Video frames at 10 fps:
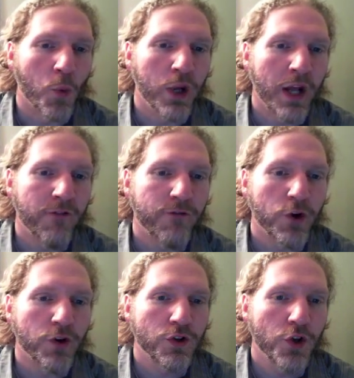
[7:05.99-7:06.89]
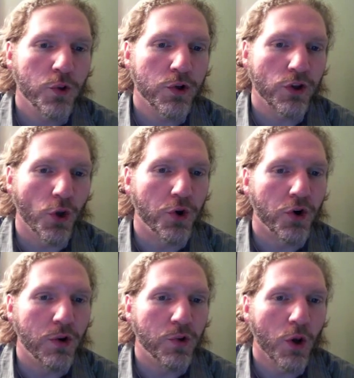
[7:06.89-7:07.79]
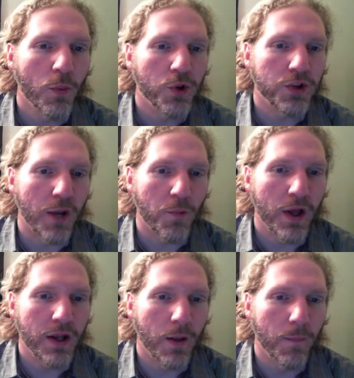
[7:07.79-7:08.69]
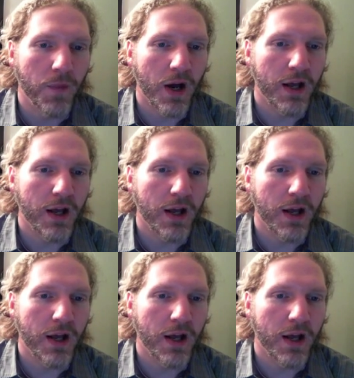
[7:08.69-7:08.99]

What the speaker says: When I first chose Stoner, it was almost at random.